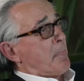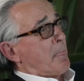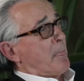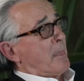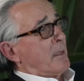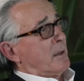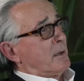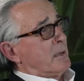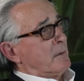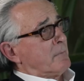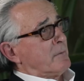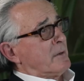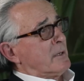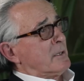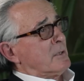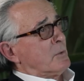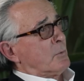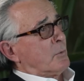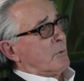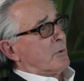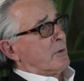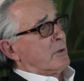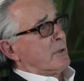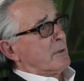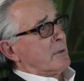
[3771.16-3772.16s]
I never had to
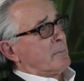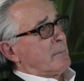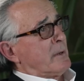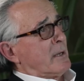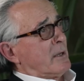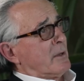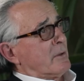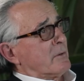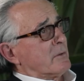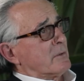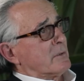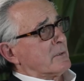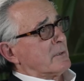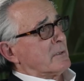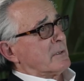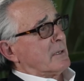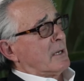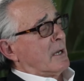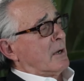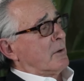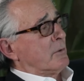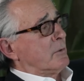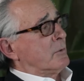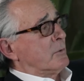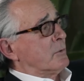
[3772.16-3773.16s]
worry about
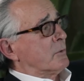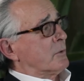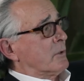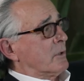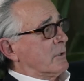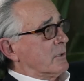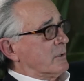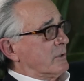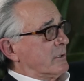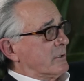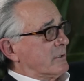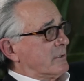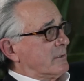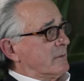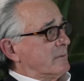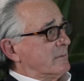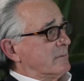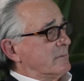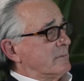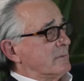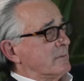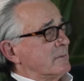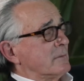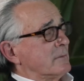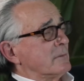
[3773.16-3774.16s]
how you're going to look.
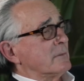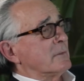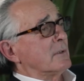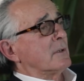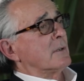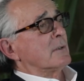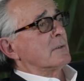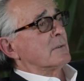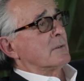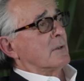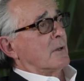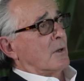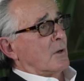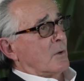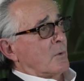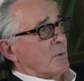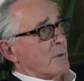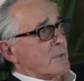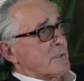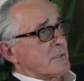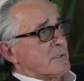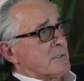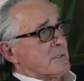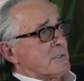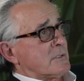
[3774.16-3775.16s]

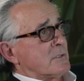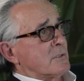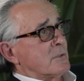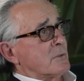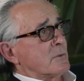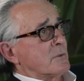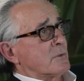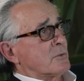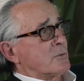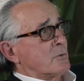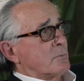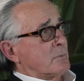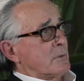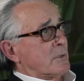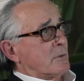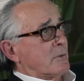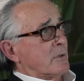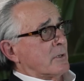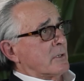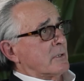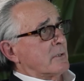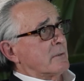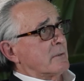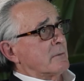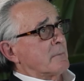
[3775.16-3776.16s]
Always knew that you'd be
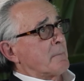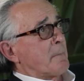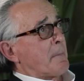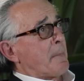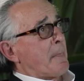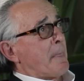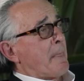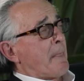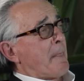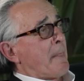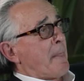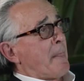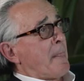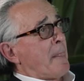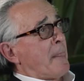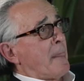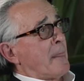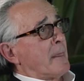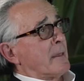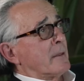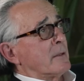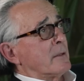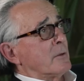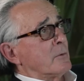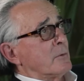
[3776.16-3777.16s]
good.
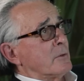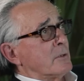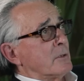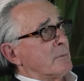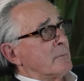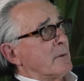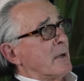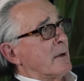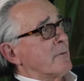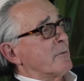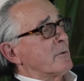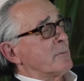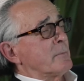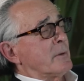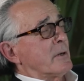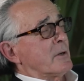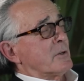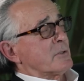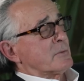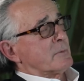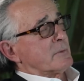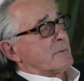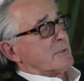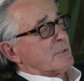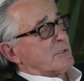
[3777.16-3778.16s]
You would never
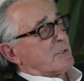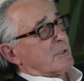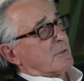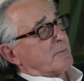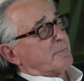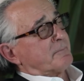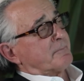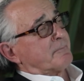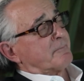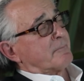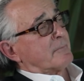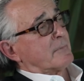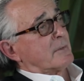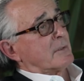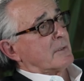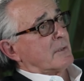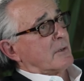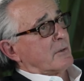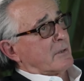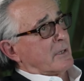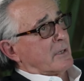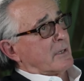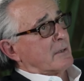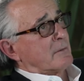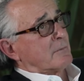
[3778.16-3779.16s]
embarrass me. So,
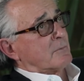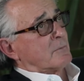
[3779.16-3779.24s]
okay,